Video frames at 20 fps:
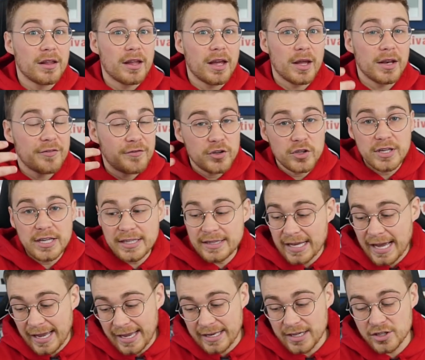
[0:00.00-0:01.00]
And if you need
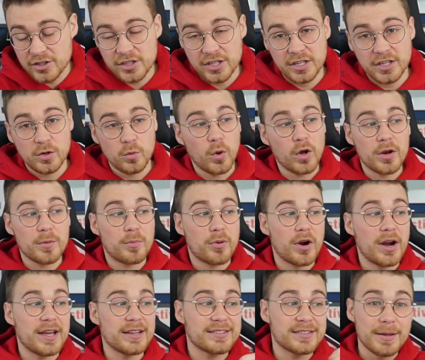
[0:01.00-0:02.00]
that energy and you want to
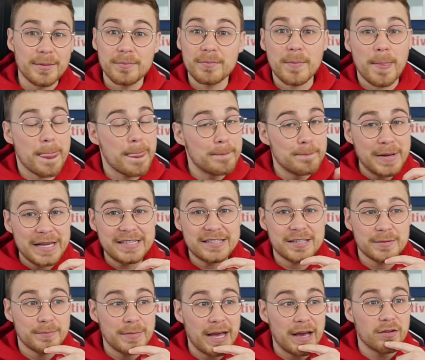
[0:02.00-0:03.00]
press, then
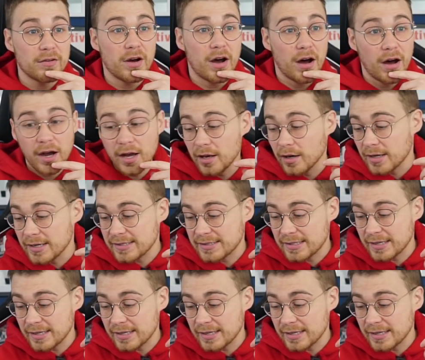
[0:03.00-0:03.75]
Mason Mount highlights